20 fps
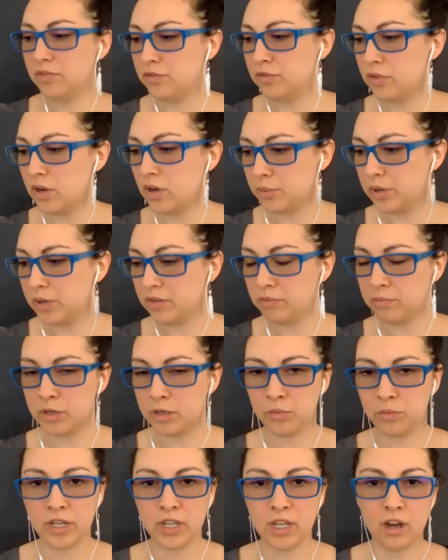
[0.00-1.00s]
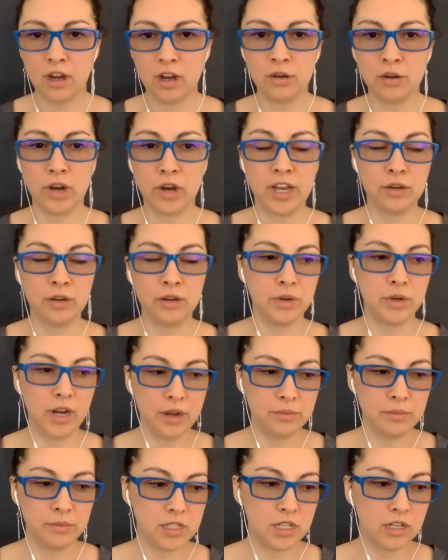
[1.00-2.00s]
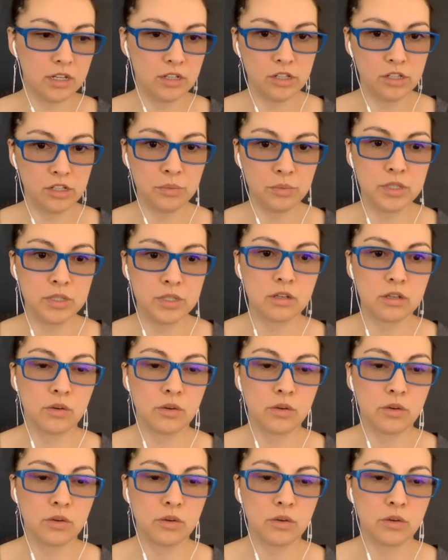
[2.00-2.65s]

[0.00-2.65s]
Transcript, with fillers: of what we've been working on, Ryan, what I was going to do was